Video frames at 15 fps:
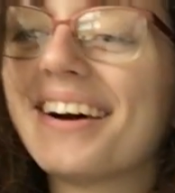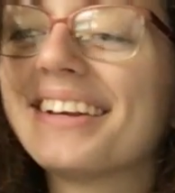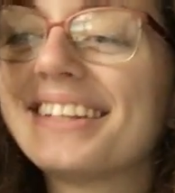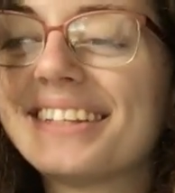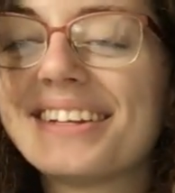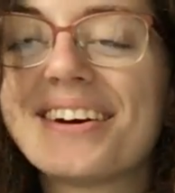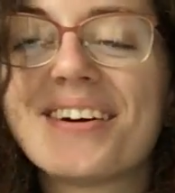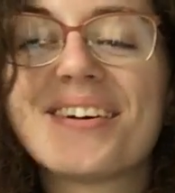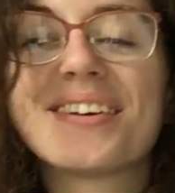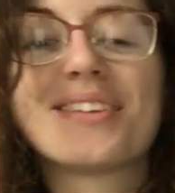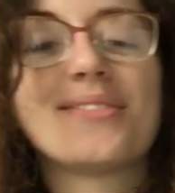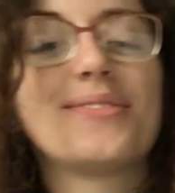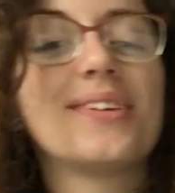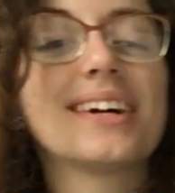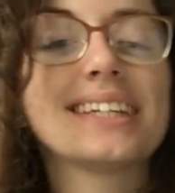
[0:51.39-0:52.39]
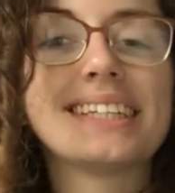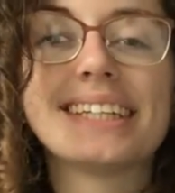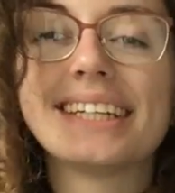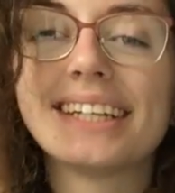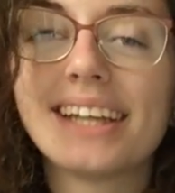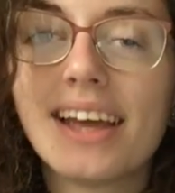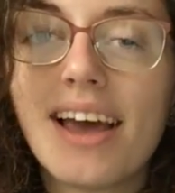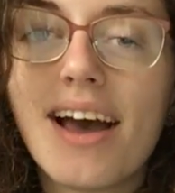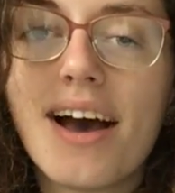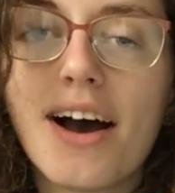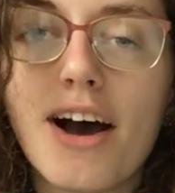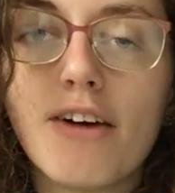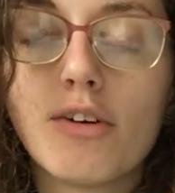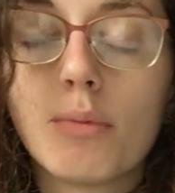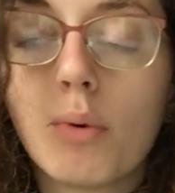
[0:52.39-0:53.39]
So the function
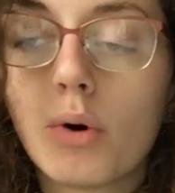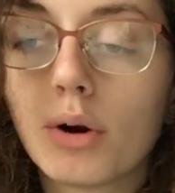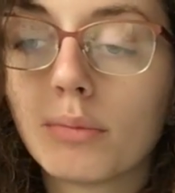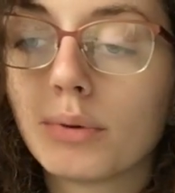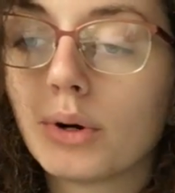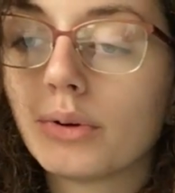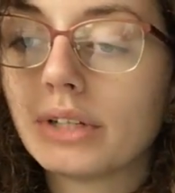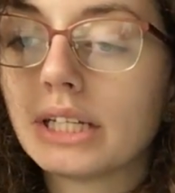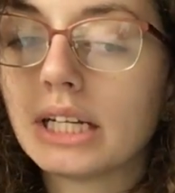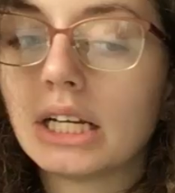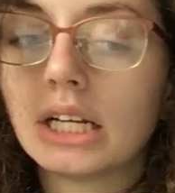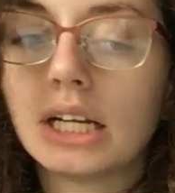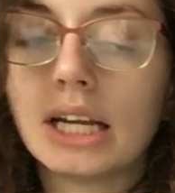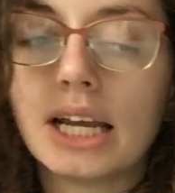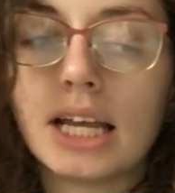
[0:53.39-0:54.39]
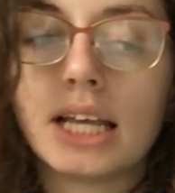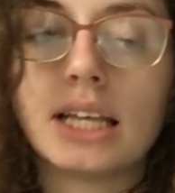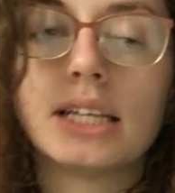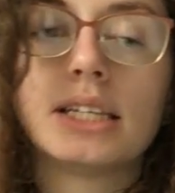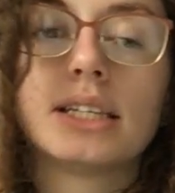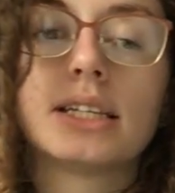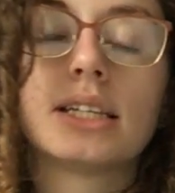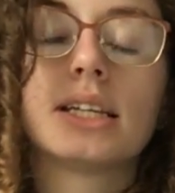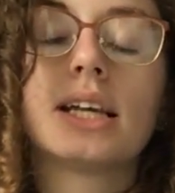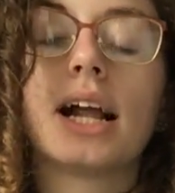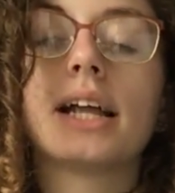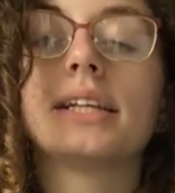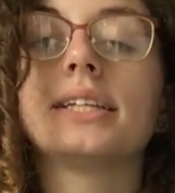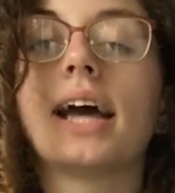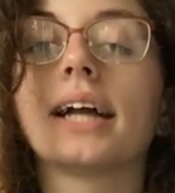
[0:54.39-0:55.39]
of a Porin protein is
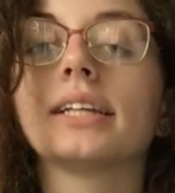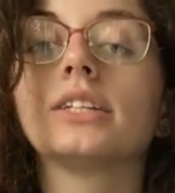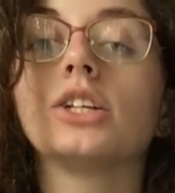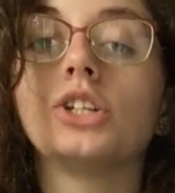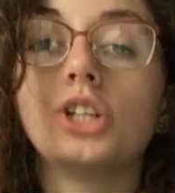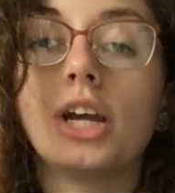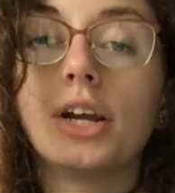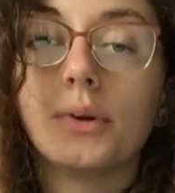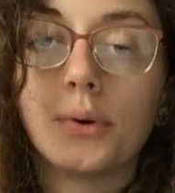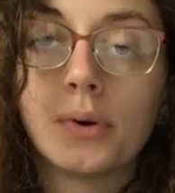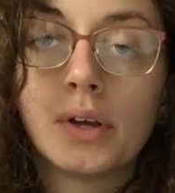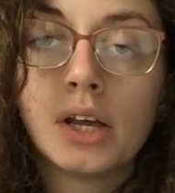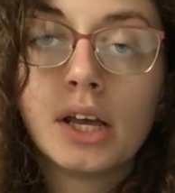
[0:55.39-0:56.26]
kind of to act as a channel.